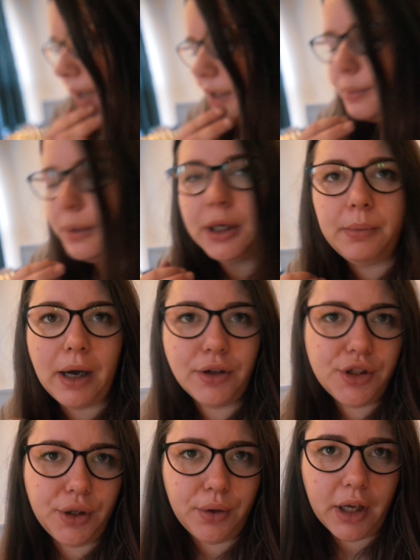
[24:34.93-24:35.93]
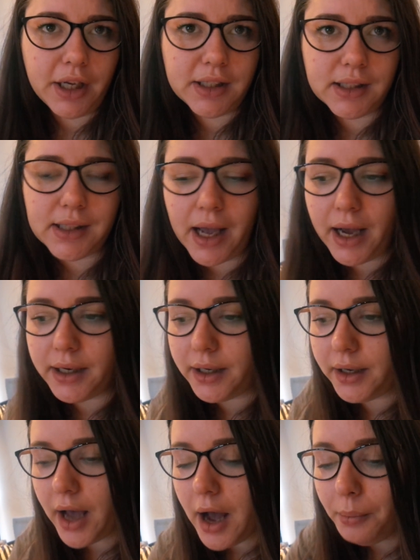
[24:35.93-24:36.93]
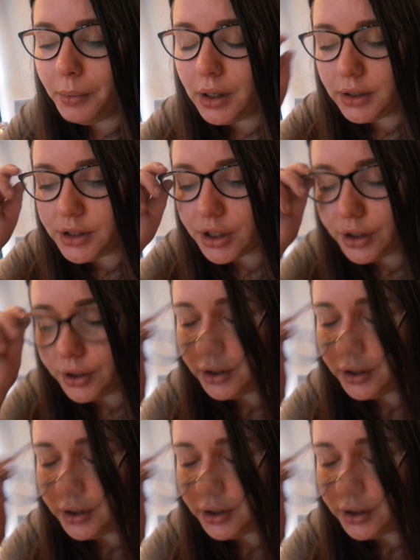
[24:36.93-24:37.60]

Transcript: it's been about 2 years since I had it done.